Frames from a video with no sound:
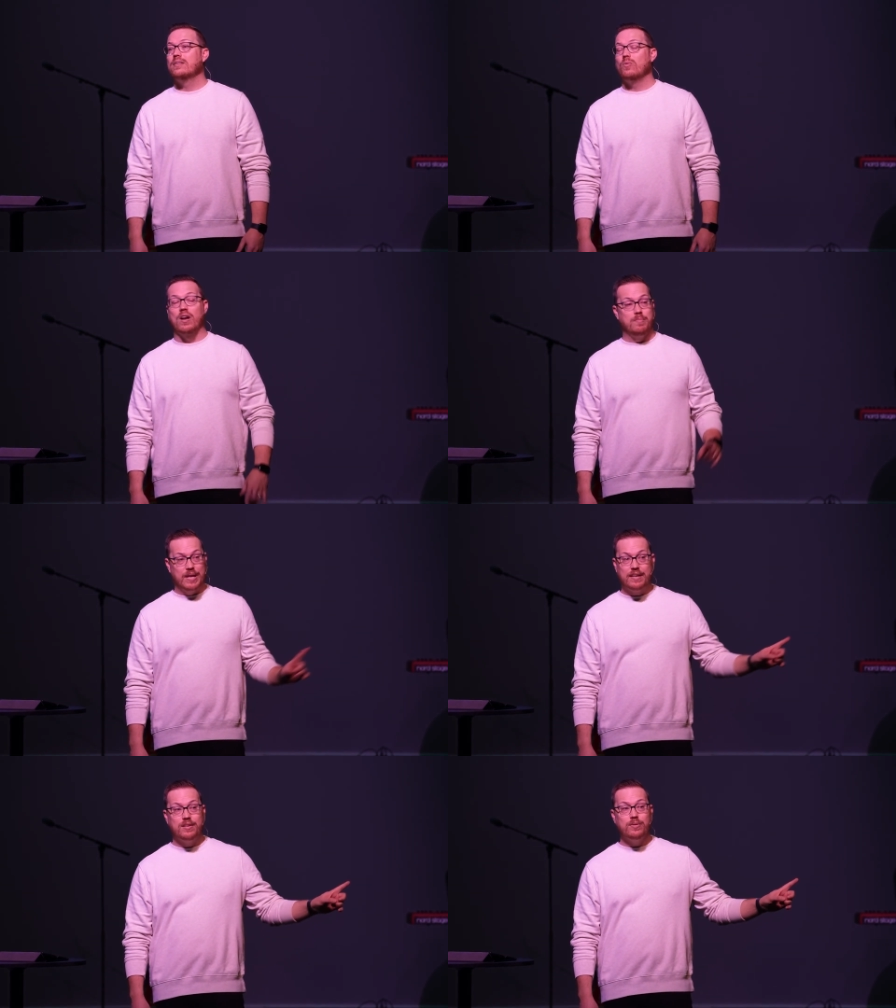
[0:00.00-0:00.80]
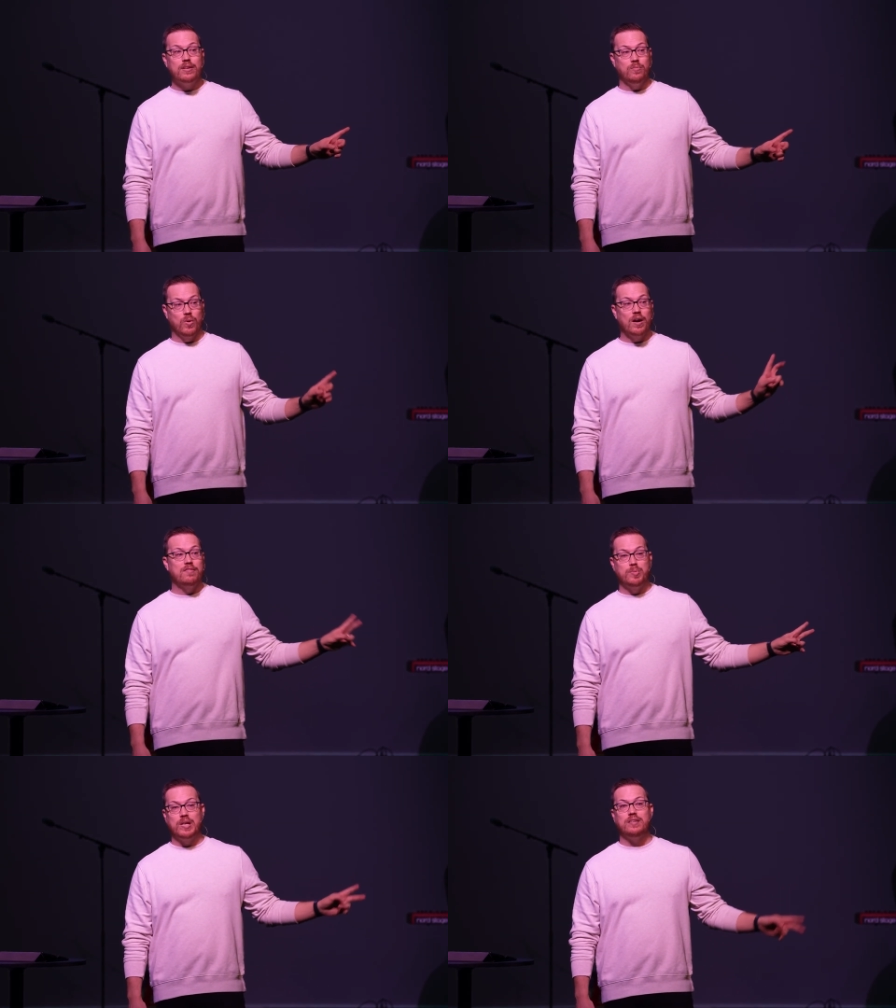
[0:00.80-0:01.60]
what I've been doing and where
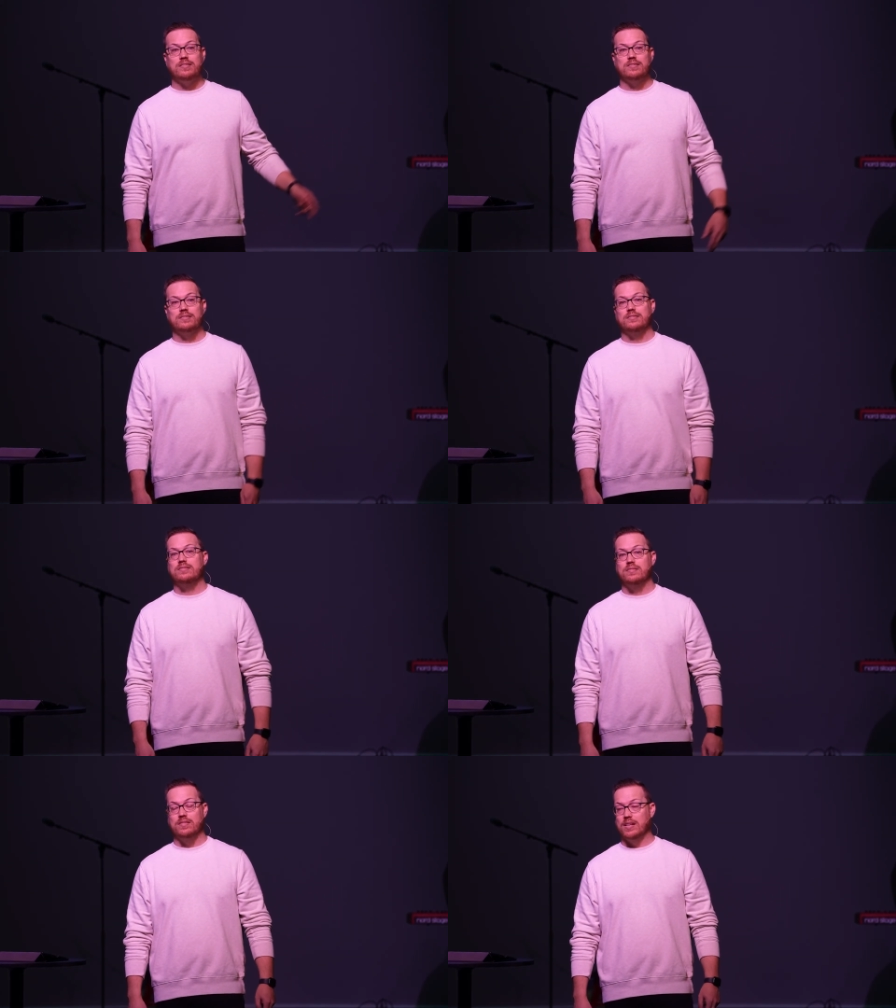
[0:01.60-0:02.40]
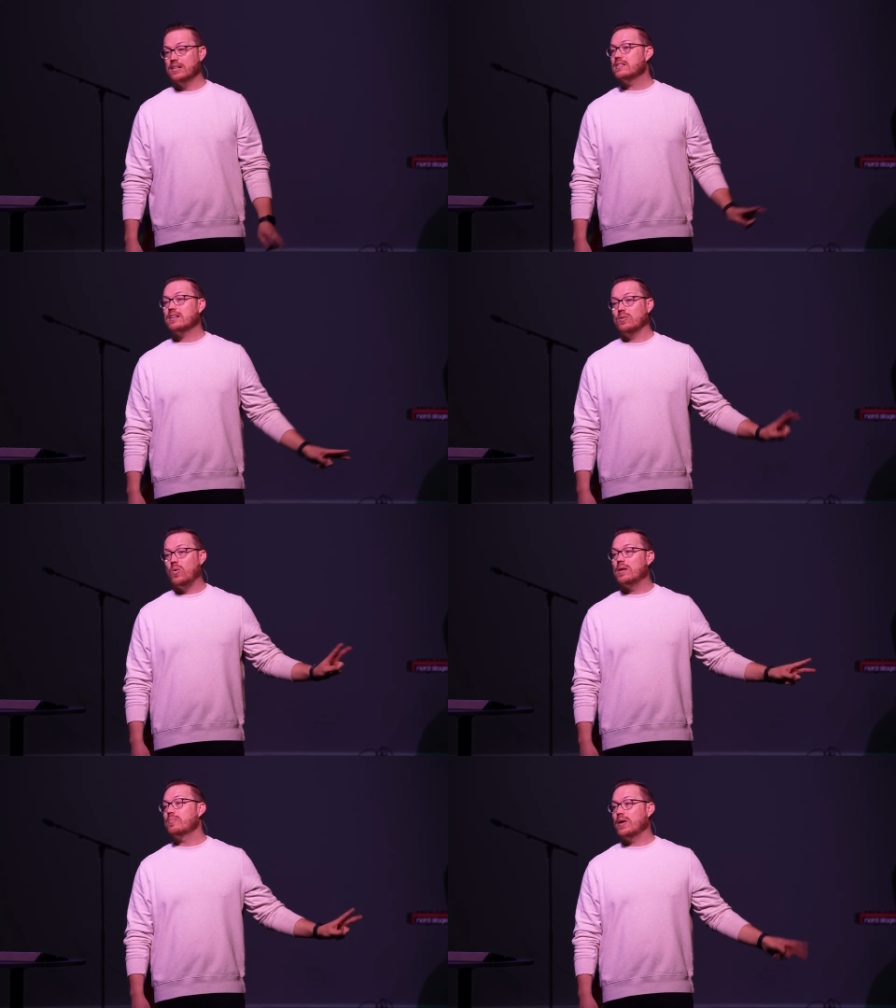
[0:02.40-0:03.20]
I've been, it's like the
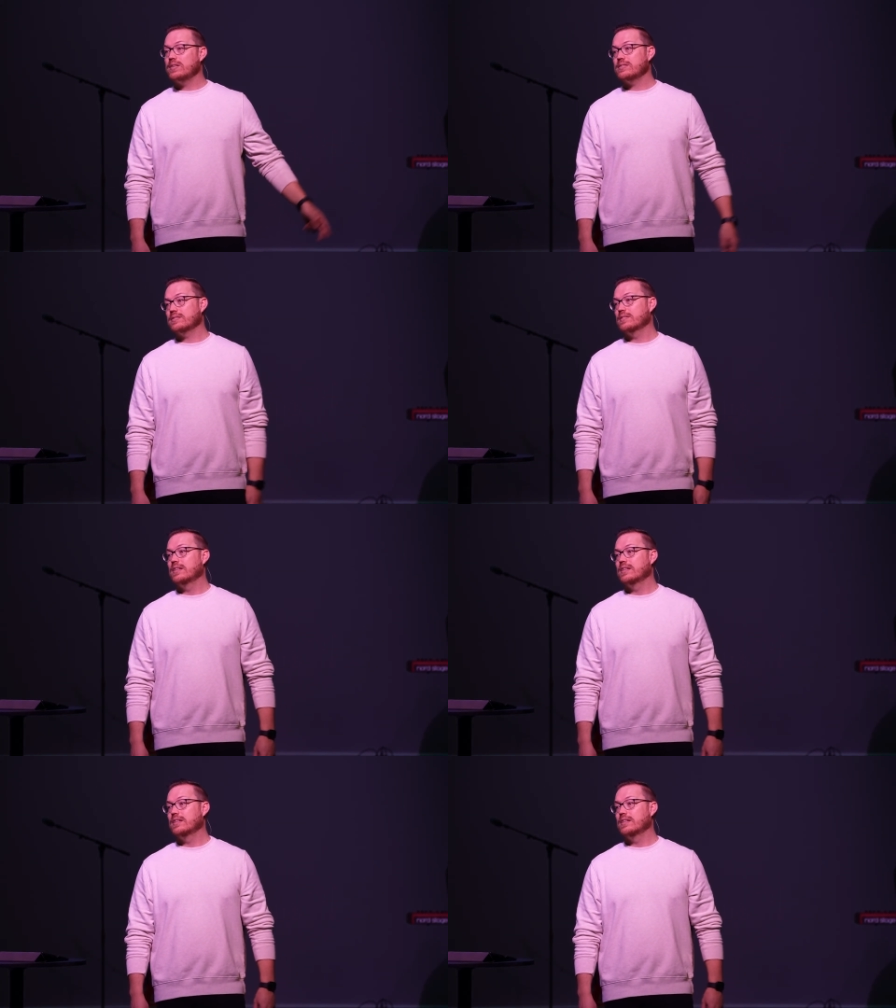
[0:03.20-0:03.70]
wine press.